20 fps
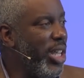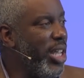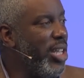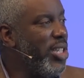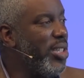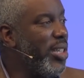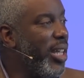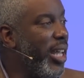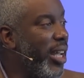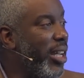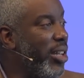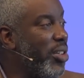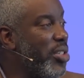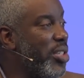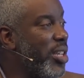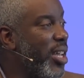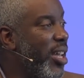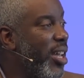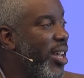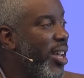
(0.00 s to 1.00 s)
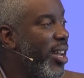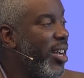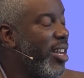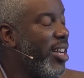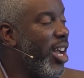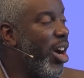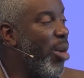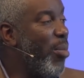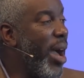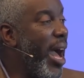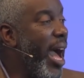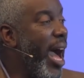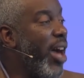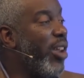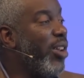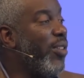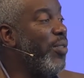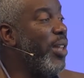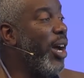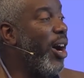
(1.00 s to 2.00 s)
these things come
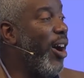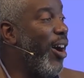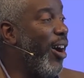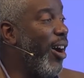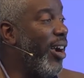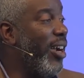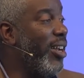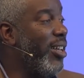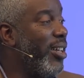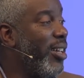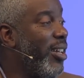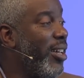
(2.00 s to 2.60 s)
out of the heart.